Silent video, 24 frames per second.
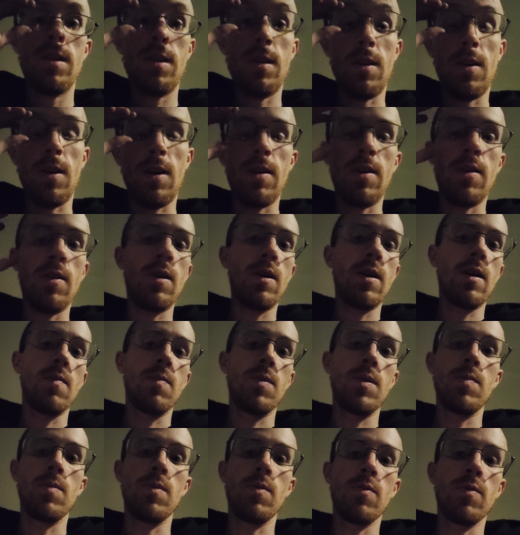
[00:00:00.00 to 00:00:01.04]
I know I got
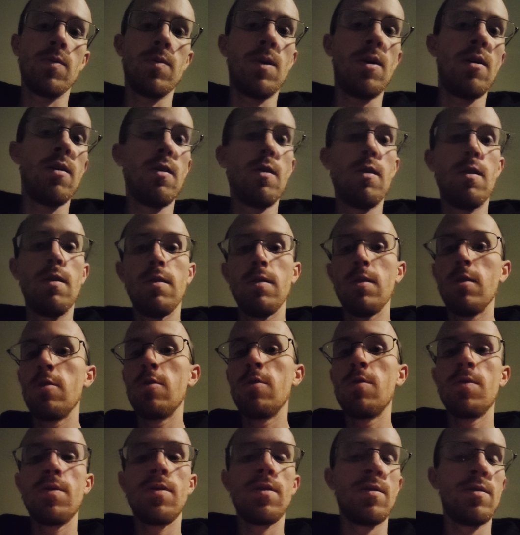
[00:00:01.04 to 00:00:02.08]
people from all
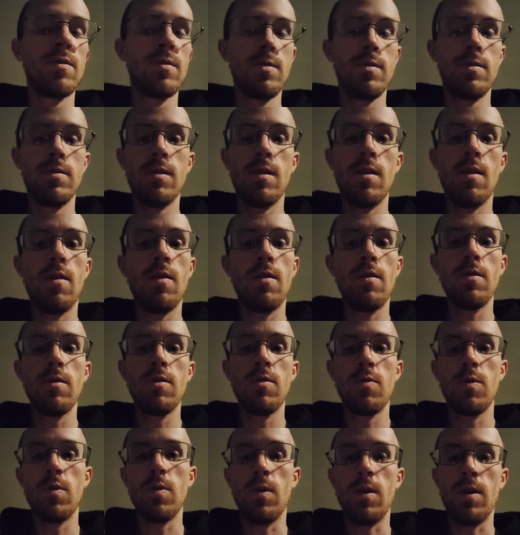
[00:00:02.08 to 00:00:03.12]
over
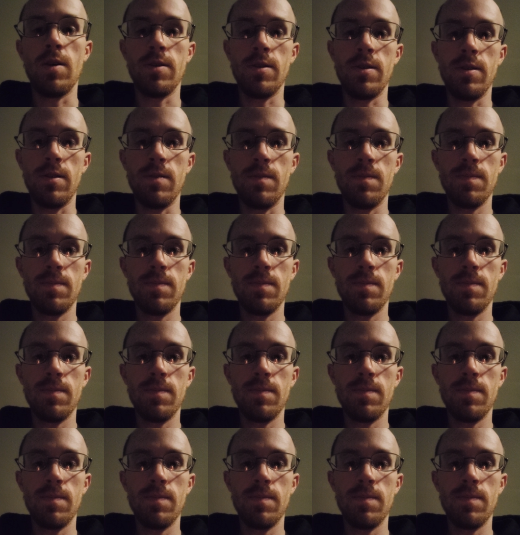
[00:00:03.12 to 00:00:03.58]
watching.